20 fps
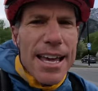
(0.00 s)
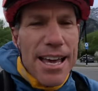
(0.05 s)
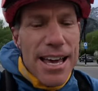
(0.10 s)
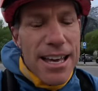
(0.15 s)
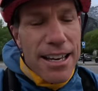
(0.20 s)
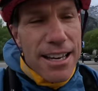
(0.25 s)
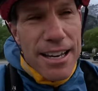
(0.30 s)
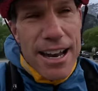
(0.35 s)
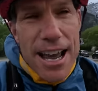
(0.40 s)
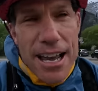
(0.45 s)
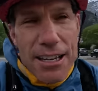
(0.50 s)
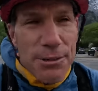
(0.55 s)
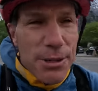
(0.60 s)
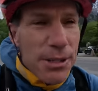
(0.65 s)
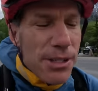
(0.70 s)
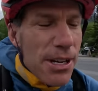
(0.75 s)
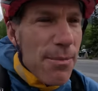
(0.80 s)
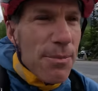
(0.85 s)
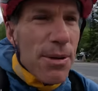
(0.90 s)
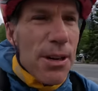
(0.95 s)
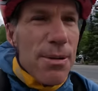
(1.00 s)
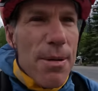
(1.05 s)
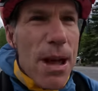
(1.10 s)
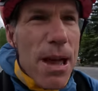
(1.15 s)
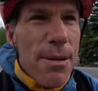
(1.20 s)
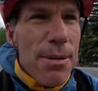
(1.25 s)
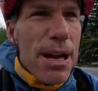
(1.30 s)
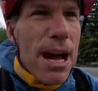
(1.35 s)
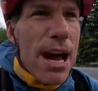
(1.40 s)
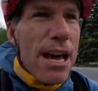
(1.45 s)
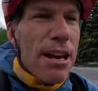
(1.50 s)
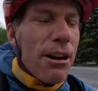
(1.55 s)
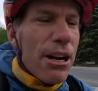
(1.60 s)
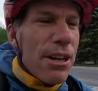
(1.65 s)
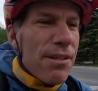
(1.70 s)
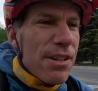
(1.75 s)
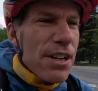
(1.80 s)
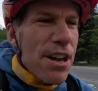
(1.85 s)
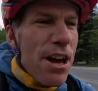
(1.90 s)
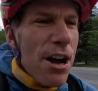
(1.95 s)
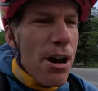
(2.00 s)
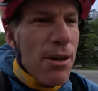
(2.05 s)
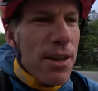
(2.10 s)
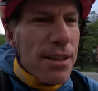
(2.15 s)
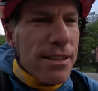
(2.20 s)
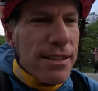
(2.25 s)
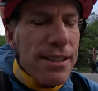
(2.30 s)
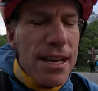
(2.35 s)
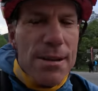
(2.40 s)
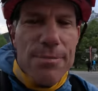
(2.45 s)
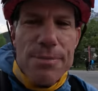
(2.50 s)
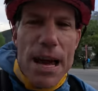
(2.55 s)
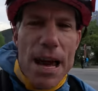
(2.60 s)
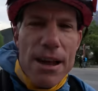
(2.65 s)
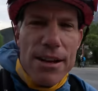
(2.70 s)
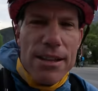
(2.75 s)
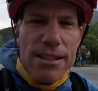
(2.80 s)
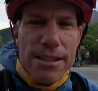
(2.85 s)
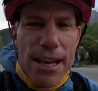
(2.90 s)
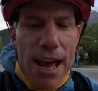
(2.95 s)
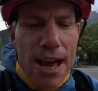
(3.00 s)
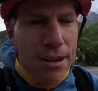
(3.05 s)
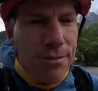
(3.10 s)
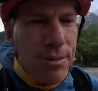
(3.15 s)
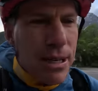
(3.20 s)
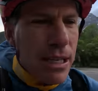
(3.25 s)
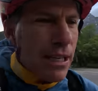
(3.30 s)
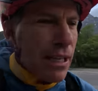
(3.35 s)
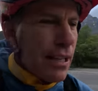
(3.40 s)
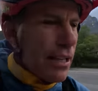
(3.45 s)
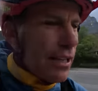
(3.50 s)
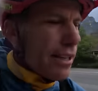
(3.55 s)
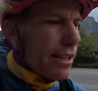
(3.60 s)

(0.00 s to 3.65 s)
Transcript: And connect with something maybe I don't even know that's deep down inside of me.